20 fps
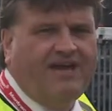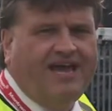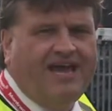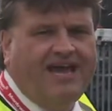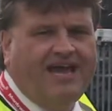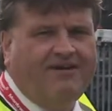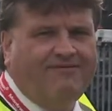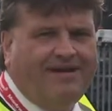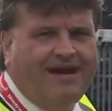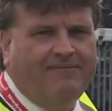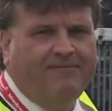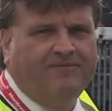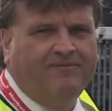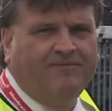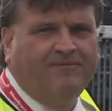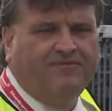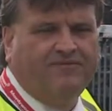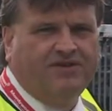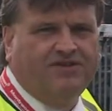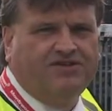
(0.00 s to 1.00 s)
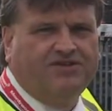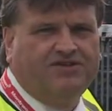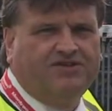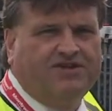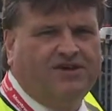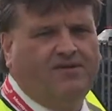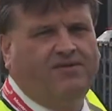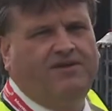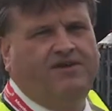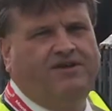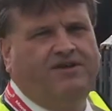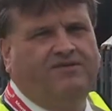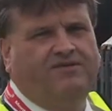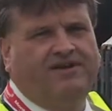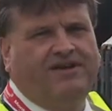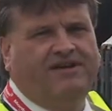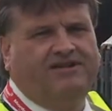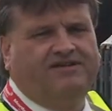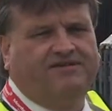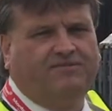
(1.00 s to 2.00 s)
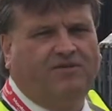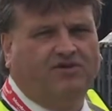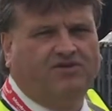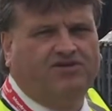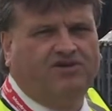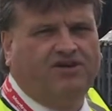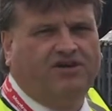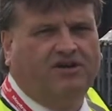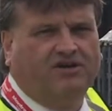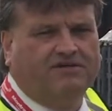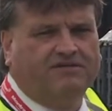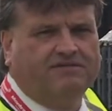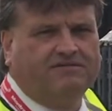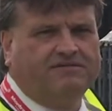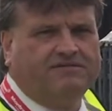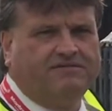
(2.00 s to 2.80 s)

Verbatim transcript: air ramp, which is totally unique to Montracon.